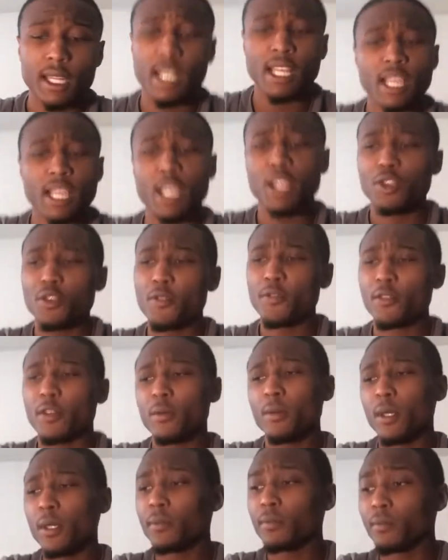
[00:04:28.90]
And then, you
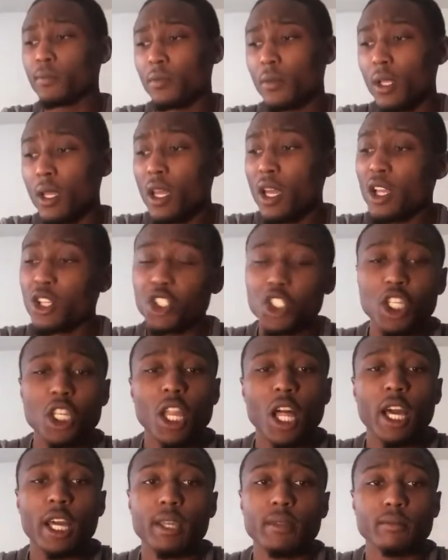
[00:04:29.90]
feel me? She
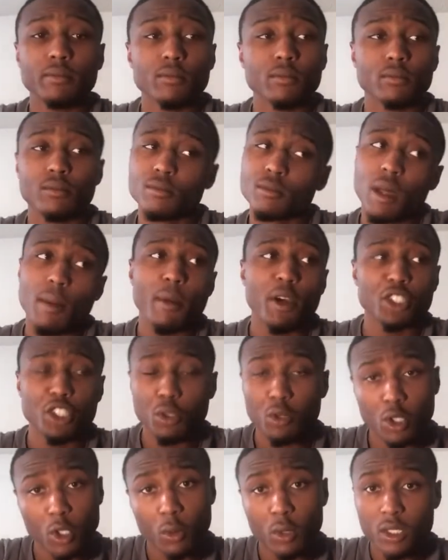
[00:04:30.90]
like, I'm
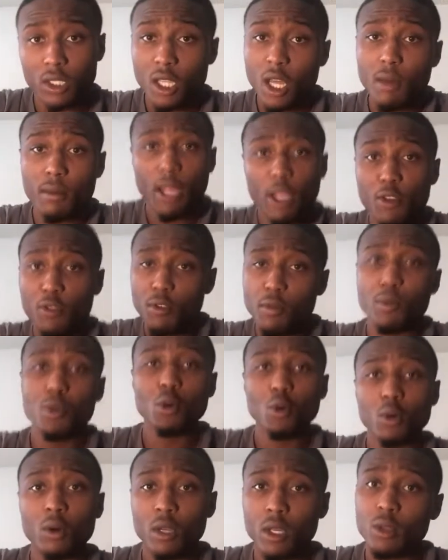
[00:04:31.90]
like, shit, so what's up? Like, you feel
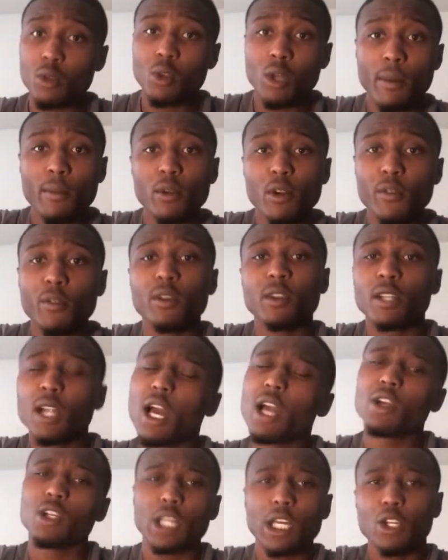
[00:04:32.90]
me? You coming over or
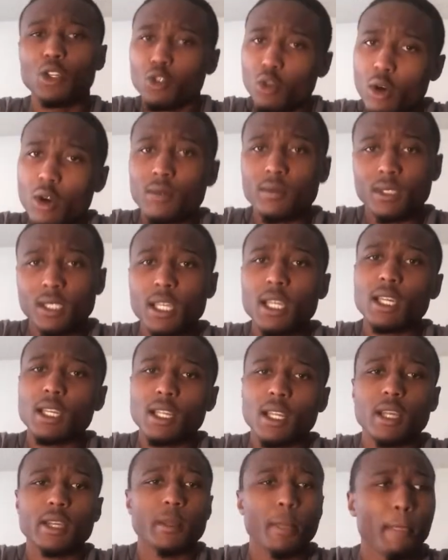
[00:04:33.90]
not? Like, you know what I'm
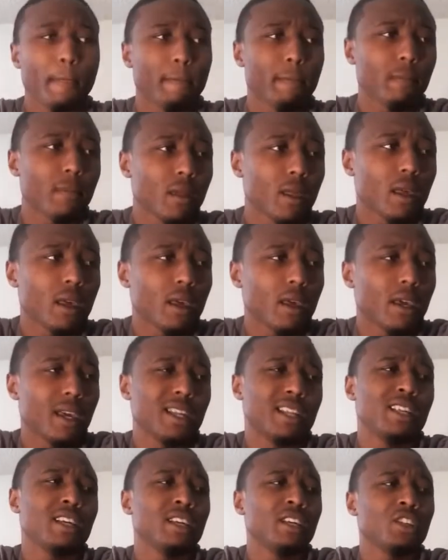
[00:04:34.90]
saying? Like,
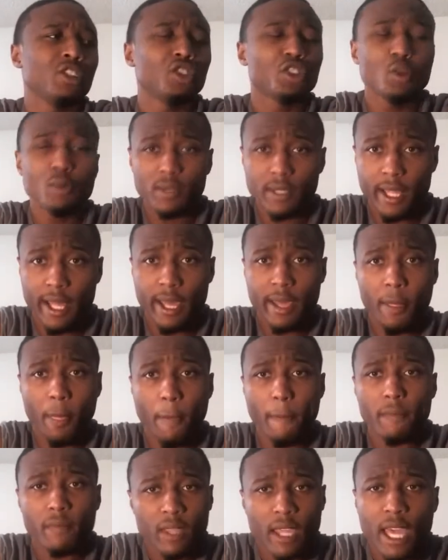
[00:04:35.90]
and then she was like,
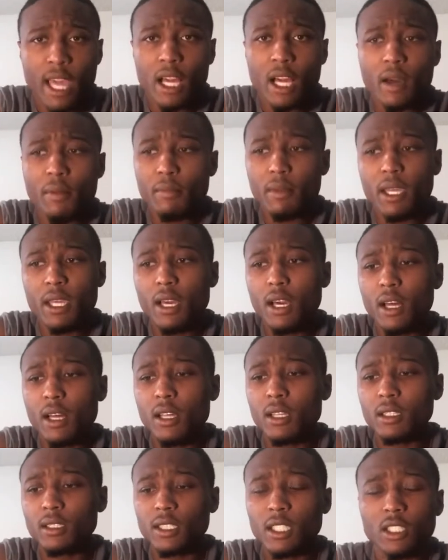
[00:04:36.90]
yeah, come meet
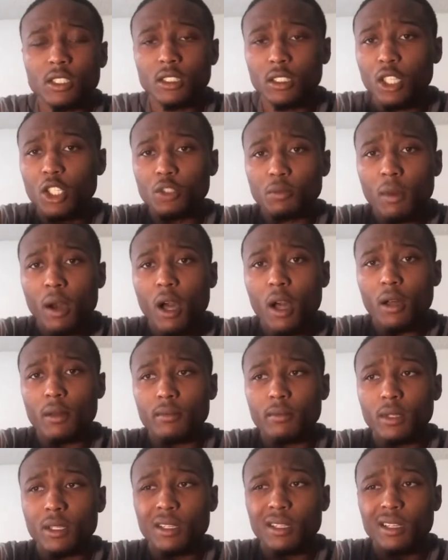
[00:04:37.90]
such and such
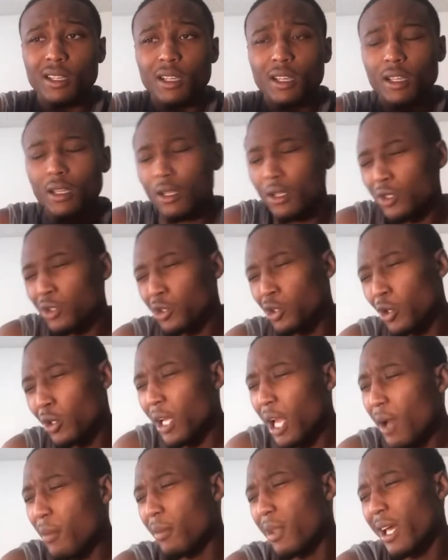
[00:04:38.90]
mom.
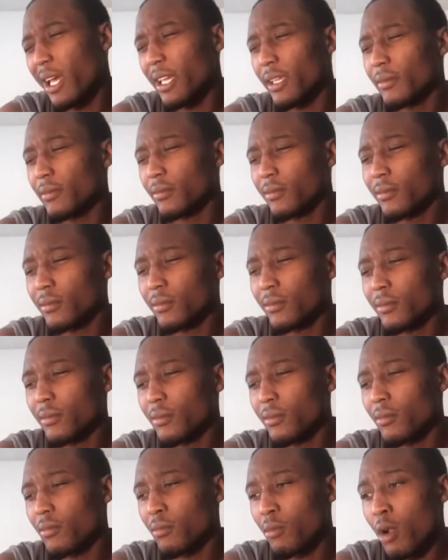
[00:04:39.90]
So then I'm like,
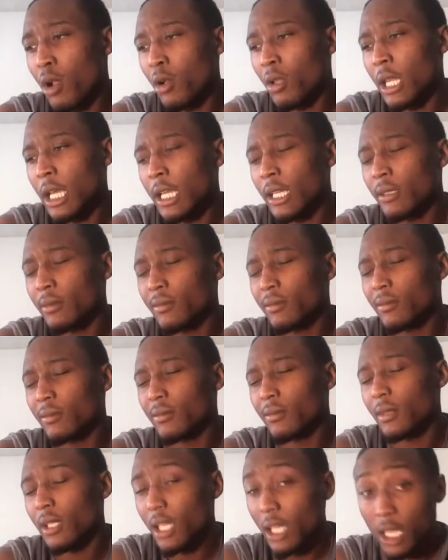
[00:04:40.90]
bro, like,
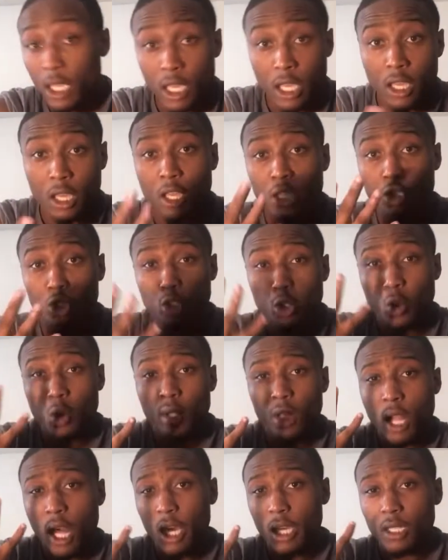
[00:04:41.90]
it's
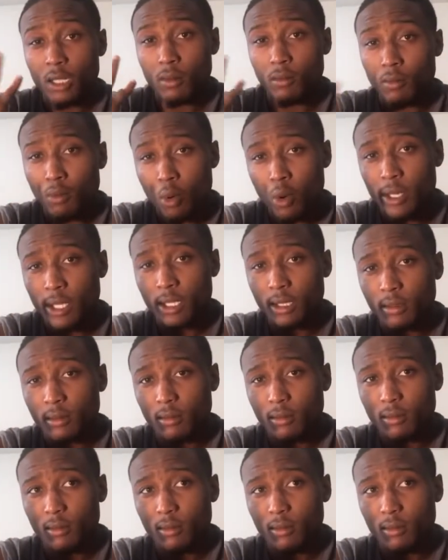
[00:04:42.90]
2:00 in the morning.